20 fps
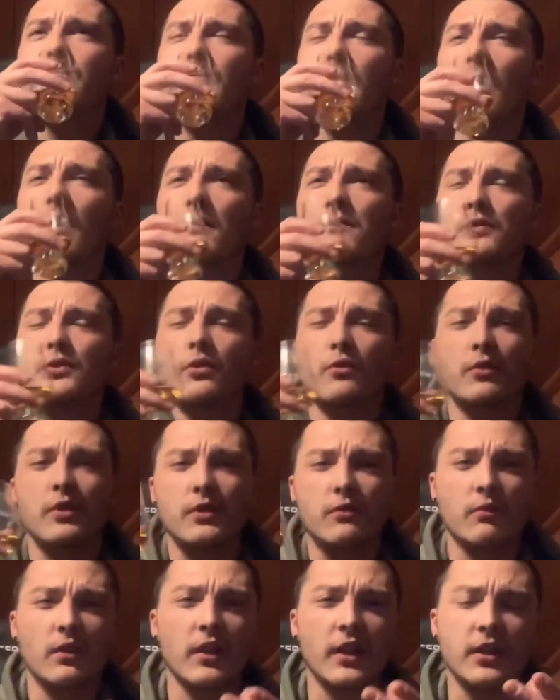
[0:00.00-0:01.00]
Um, so
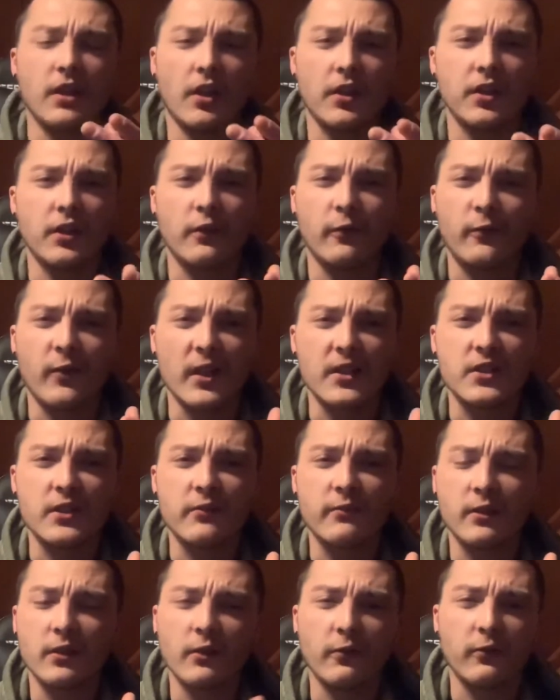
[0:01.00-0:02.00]
there's really nothing
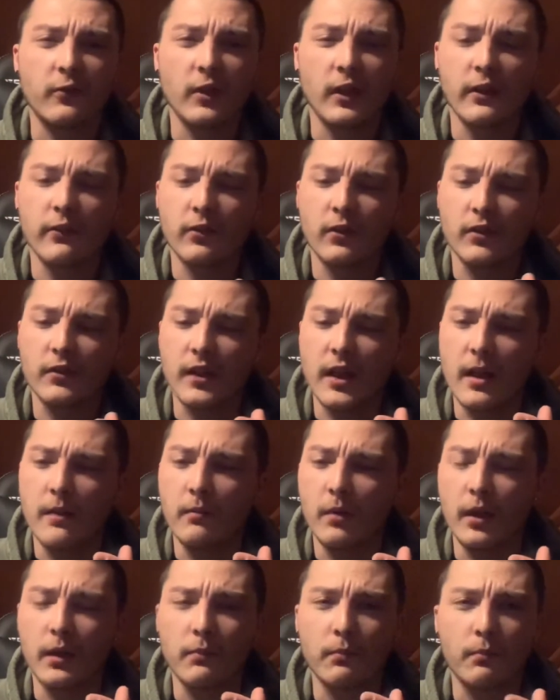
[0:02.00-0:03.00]
offensive in the flavor that
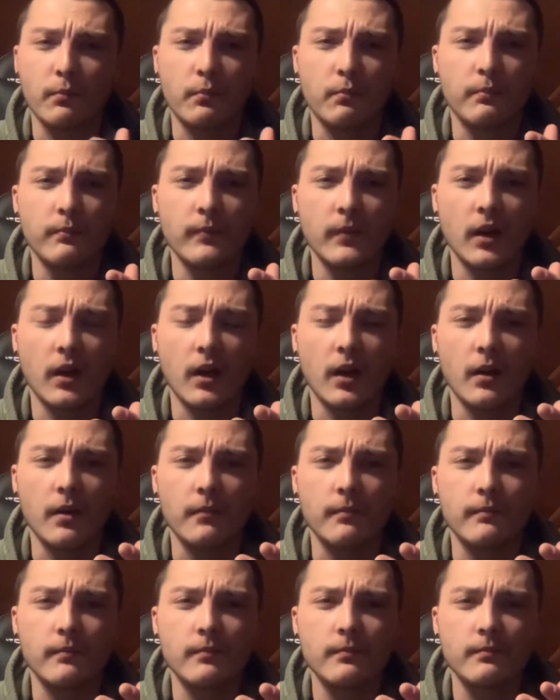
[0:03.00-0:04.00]
might uh,
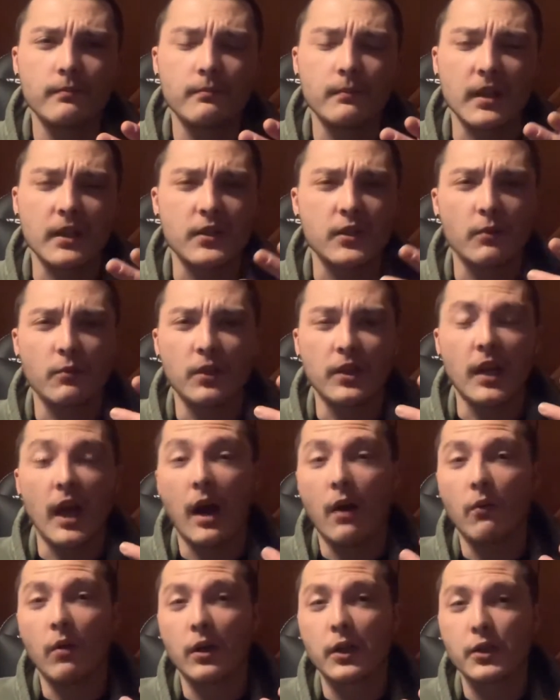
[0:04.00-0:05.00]
make someone
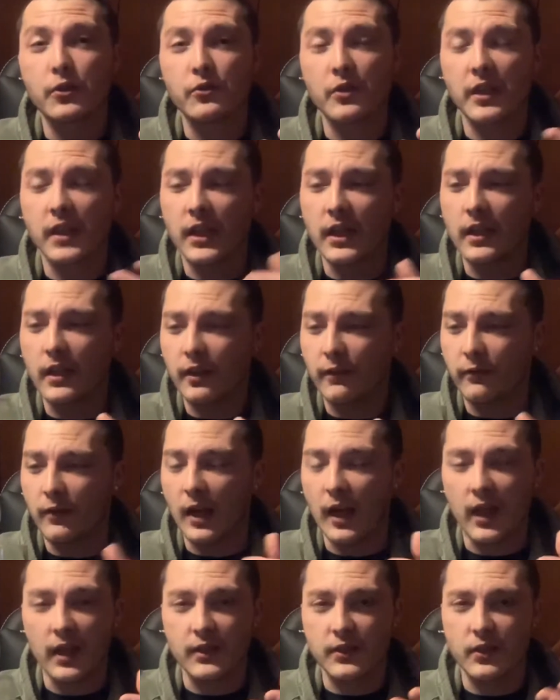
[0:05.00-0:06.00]
not want to drink it. If you
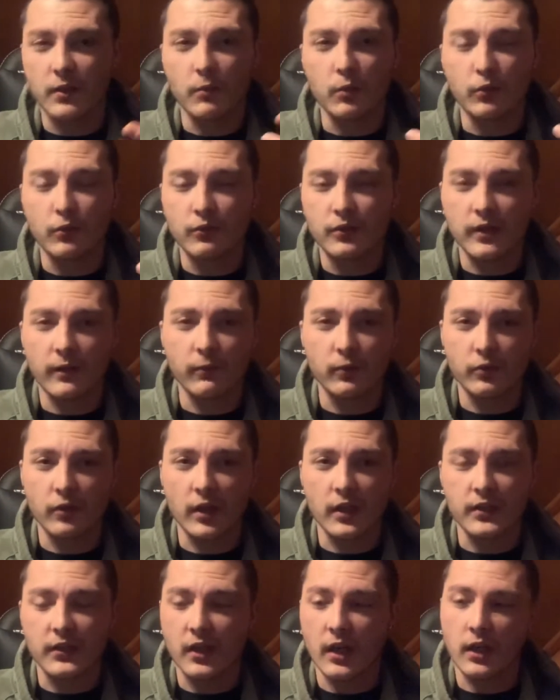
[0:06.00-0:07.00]
had someone who's never
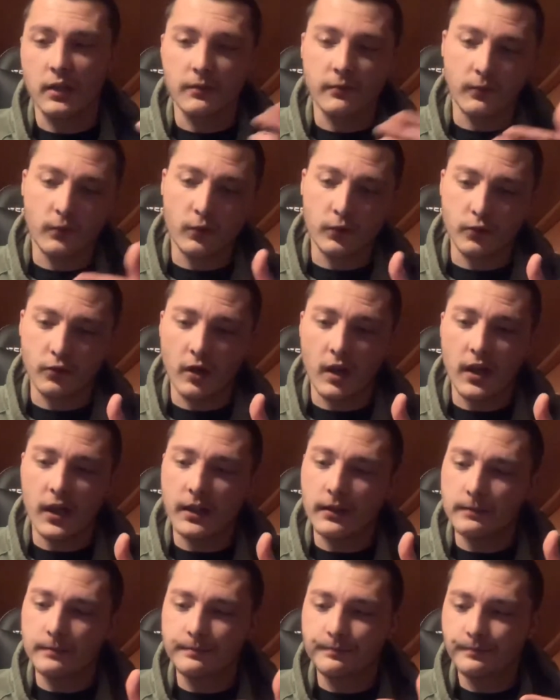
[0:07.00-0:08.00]
tried scotch before try it.